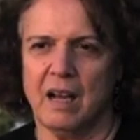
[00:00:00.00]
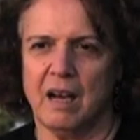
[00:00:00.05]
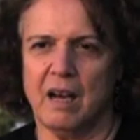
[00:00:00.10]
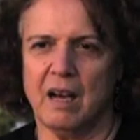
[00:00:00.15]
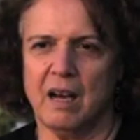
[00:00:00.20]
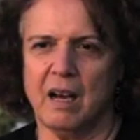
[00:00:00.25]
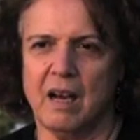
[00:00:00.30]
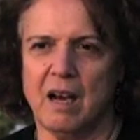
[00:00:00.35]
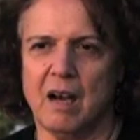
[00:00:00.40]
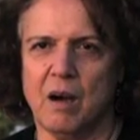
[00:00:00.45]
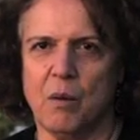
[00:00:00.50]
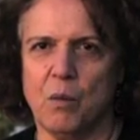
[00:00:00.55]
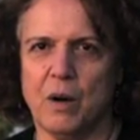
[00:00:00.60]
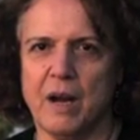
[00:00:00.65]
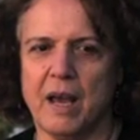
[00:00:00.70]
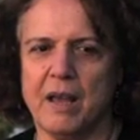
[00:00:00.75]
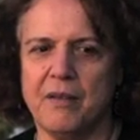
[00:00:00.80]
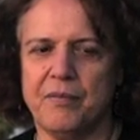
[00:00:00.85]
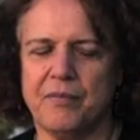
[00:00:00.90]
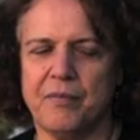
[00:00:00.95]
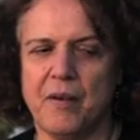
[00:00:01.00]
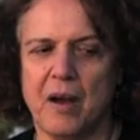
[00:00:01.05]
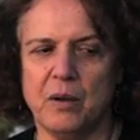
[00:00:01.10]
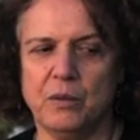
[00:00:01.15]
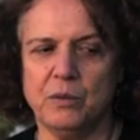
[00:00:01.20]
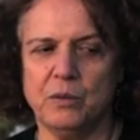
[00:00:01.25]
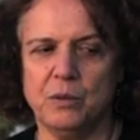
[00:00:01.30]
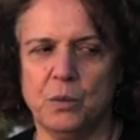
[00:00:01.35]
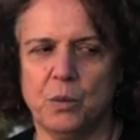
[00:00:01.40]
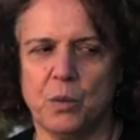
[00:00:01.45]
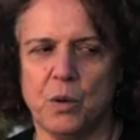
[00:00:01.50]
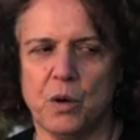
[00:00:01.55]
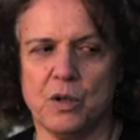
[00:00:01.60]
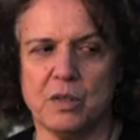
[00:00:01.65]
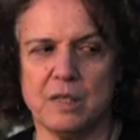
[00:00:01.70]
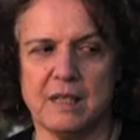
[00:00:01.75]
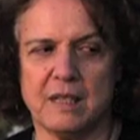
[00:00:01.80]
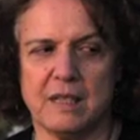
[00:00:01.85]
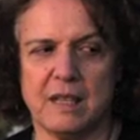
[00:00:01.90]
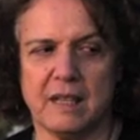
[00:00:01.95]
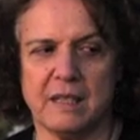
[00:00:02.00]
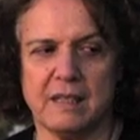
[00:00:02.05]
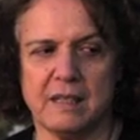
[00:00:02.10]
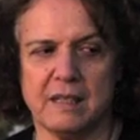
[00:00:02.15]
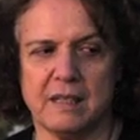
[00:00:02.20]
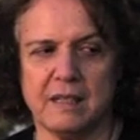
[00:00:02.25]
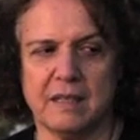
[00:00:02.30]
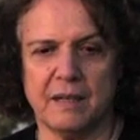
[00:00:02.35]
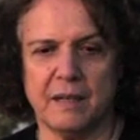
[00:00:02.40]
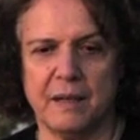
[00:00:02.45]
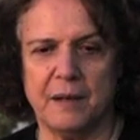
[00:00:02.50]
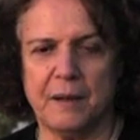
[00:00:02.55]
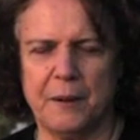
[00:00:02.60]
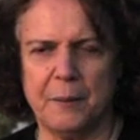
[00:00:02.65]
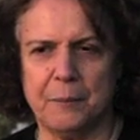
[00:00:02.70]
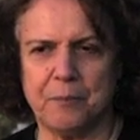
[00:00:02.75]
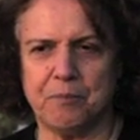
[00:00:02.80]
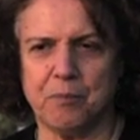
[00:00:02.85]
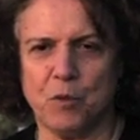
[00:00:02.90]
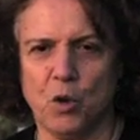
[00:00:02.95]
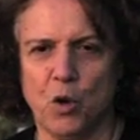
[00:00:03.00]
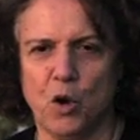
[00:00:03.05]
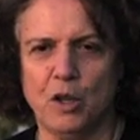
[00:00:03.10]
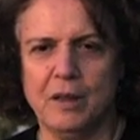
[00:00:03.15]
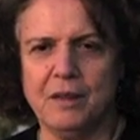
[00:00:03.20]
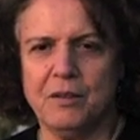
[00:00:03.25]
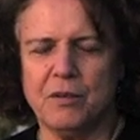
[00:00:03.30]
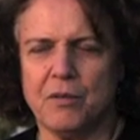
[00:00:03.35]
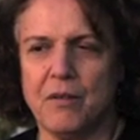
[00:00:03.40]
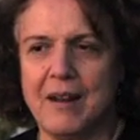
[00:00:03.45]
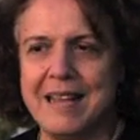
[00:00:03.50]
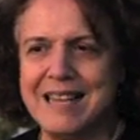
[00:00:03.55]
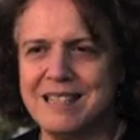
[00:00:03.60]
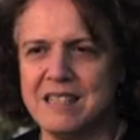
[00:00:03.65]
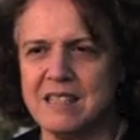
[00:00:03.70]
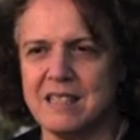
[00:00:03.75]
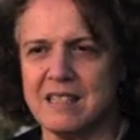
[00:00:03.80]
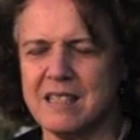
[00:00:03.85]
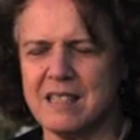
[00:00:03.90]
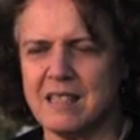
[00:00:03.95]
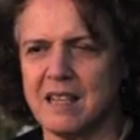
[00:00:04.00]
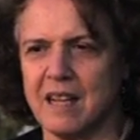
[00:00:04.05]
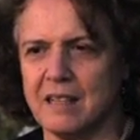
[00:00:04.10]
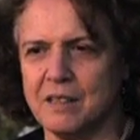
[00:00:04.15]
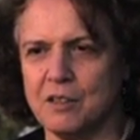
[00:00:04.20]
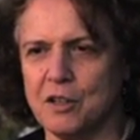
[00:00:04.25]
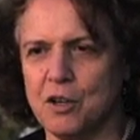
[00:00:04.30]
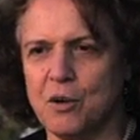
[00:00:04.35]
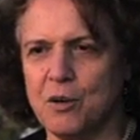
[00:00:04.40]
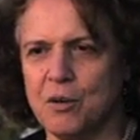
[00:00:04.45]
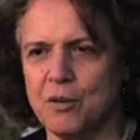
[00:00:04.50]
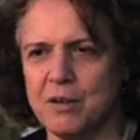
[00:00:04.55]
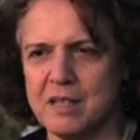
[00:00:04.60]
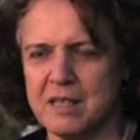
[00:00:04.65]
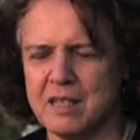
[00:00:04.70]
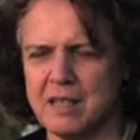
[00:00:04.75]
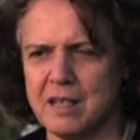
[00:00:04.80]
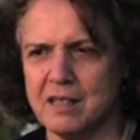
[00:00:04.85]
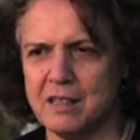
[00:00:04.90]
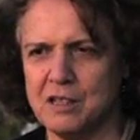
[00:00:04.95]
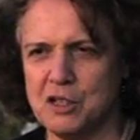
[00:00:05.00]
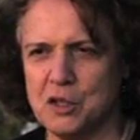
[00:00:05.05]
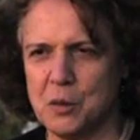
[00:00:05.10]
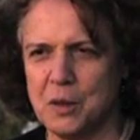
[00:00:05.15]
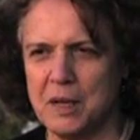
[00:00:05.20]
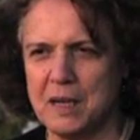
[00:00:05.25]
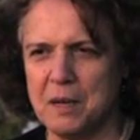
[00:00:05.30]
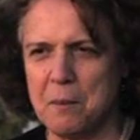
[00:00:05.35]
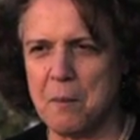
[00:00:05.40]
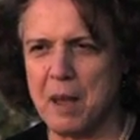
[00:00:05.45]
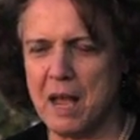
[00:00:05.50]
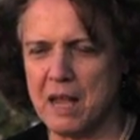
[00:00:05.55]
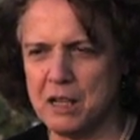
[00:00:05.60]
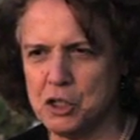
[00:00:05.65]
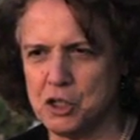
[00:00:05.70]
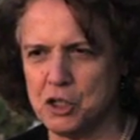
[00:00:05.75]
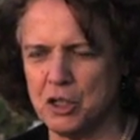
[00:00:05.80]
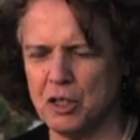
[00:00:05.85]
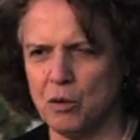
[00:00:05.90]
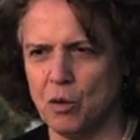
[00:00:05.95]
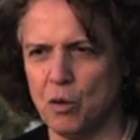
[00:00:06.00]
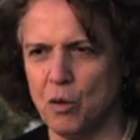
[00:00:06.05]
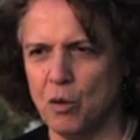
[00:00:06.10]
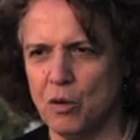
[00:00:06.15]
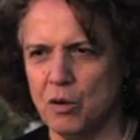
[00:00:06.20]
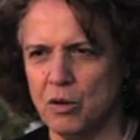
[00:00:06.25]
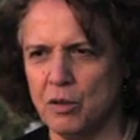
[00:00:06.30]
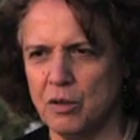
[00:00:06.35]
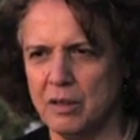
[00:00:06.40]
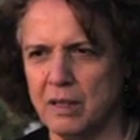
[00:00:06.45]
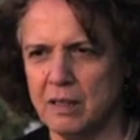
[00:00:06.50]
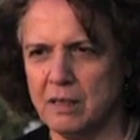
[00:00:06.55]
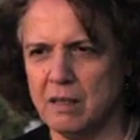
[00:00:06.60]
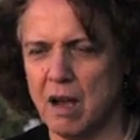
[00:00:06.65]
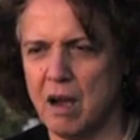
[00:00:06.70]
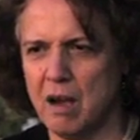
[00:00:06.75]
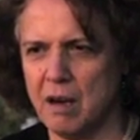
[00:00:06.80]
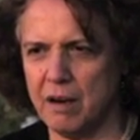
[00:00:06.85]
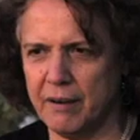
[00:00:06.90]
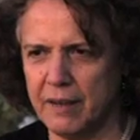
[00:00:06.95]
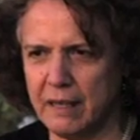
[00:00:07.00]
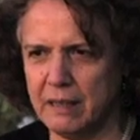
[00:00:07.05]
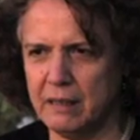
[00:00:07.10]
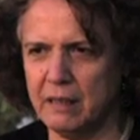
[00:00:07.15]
What I found was that all the racist categories that you can imagine or that are in the